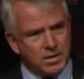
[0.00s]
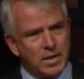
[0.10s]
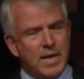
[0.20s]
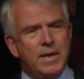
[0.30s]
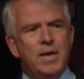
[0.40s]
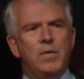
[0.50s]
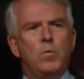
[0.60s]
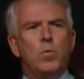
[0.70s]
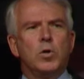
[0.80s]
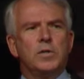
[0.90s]

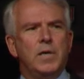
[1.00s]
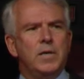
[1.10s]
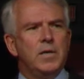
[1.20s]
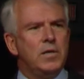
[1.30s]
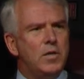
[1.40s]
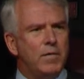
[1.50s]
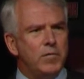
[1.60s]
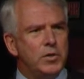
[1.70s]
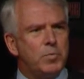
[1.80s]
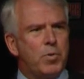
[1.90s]
and worked on
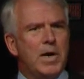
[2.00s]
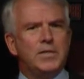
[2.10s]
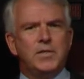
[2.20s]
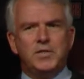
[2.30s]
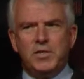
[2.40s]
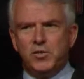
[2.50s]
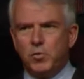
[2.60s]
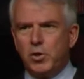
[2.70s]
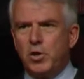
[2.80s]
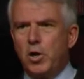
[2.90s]
governance processes to
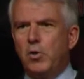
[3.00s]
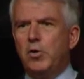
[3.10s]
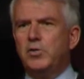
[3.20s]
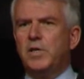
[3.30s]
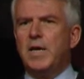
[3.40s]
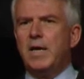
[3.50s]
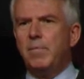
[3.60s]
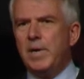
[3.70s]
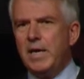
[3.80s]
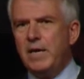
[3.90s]
encourage the kind
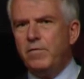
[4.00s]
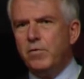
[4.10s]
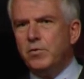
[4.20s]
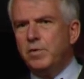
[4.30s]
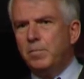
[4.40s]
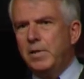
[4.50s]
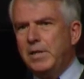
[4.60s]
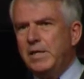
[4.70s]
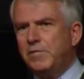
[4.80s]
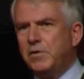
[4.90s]
of behaviors and
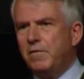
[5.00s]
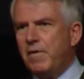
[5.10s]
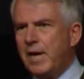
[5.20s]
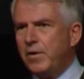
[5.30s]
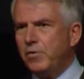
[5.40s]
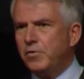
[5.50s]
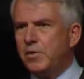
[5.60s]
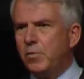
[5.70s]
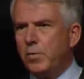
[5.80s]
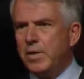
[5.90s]
beliefs and values
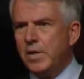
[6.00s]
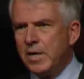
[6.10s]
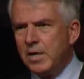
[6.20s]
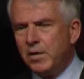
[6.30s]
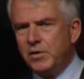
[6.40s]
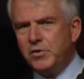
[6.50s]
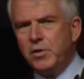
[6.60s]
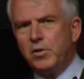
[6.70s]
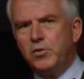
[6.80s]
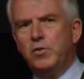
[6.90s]
that we
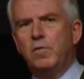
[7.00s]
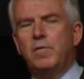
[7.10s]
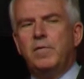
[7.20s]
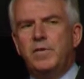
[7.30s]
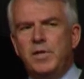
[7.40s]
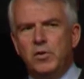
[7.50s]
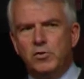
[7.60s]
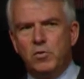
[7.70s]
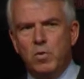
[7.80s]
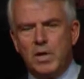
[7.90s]
consider so dear
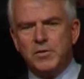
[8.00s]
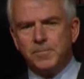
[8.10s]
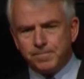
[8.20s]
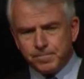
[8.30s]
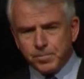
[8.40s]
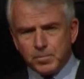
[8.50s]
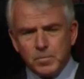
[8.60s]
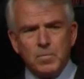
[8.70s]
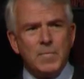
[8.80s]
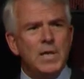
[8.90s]
to us,
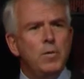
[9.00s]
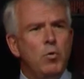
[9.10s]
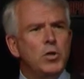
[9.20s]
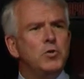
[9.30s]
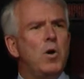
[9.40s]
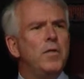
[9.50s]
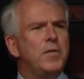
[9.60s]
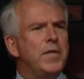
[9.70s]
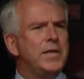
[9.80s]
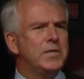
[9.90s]
there were also other
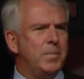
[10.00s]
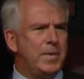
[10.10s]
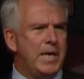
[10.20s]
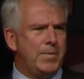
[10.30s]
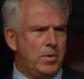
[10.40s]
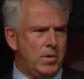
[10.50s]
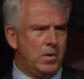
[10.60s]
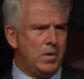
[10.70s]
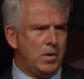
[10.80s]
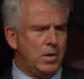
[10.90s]
things that became
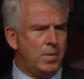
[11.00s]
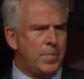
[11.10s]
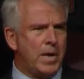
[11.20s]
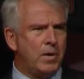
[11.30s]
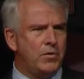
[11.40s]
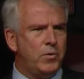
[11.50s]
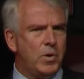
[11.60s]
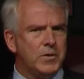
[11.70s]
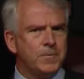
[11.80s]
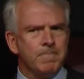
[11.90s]
apparent to
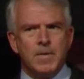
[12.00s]
us.